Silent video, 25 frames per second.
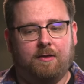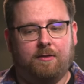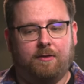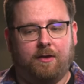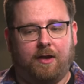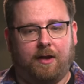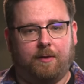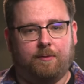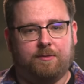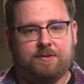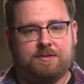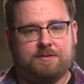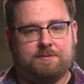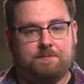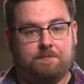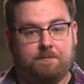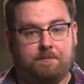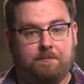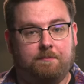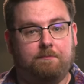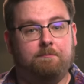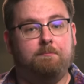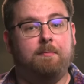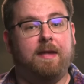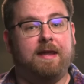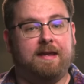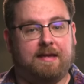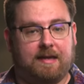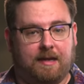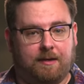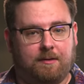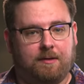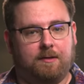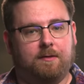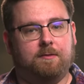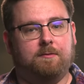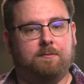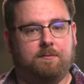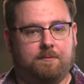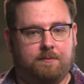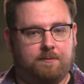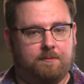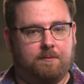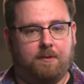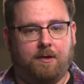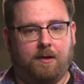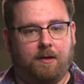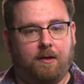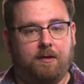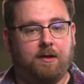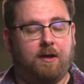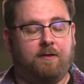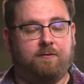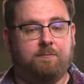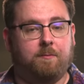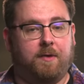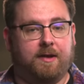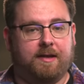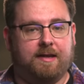that I was making enough